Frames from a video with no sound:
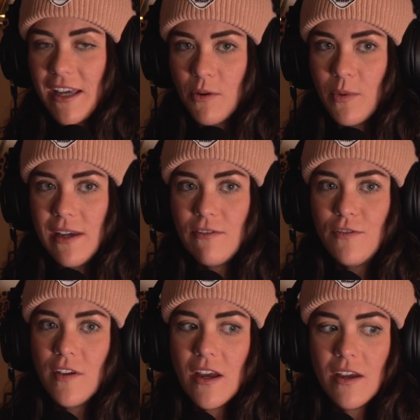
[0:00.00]
Like
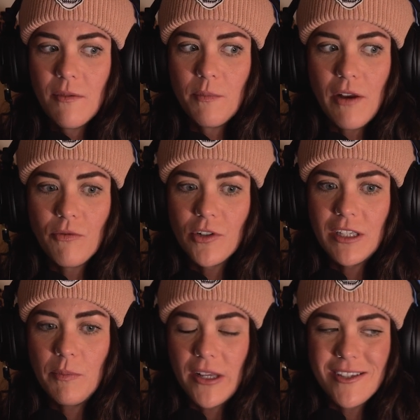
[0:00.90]
we've been
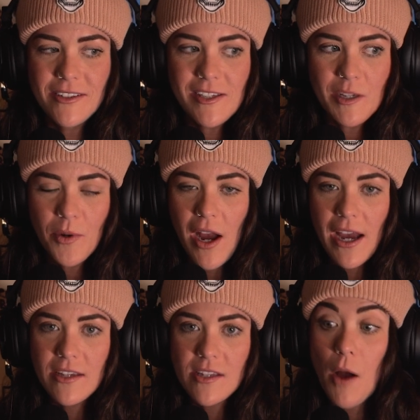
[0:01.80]
really pleasantly
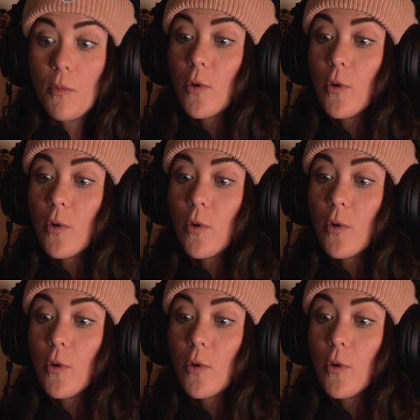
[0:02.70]
surprised.